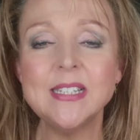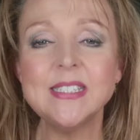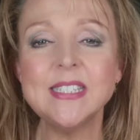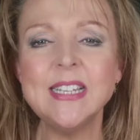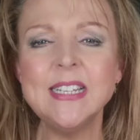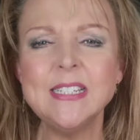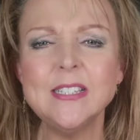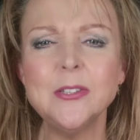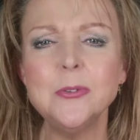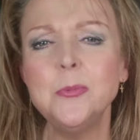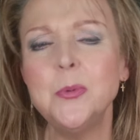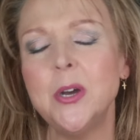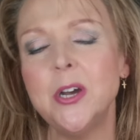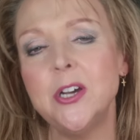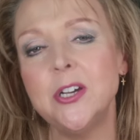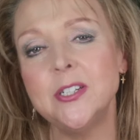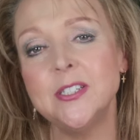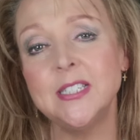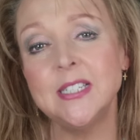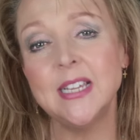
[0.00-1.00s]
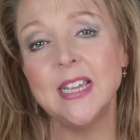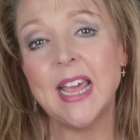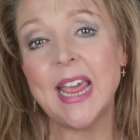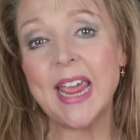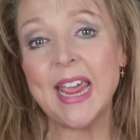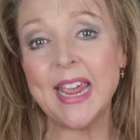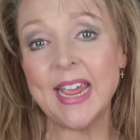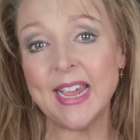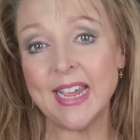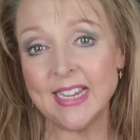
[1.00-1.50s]
take the word
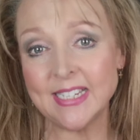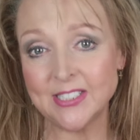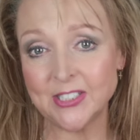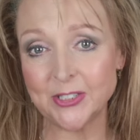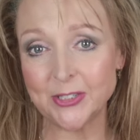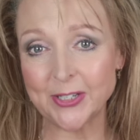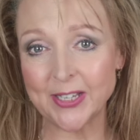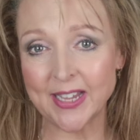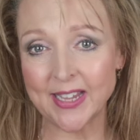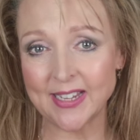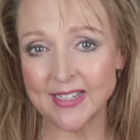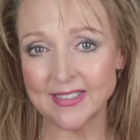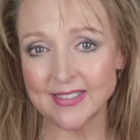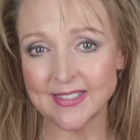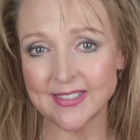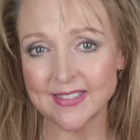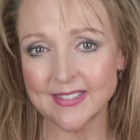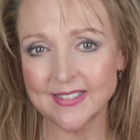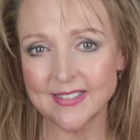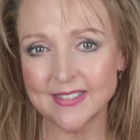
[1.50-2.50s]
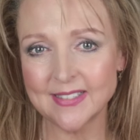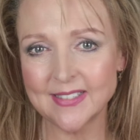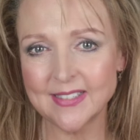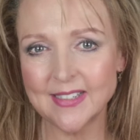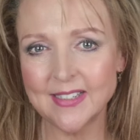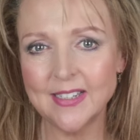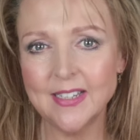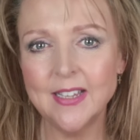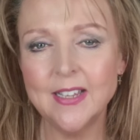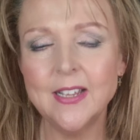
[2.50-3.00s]
educate.
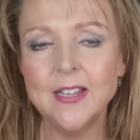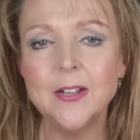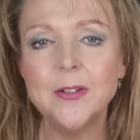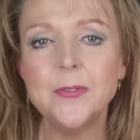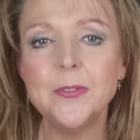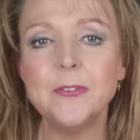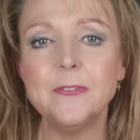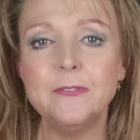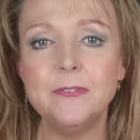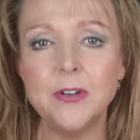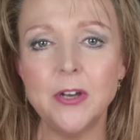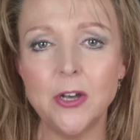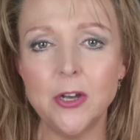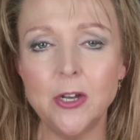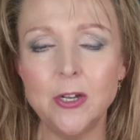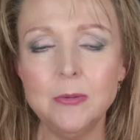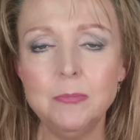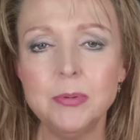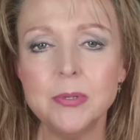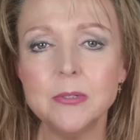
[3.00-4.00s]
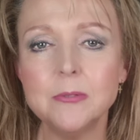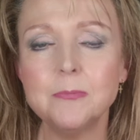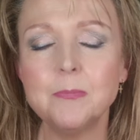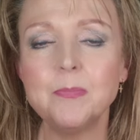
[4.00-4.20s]
The verb,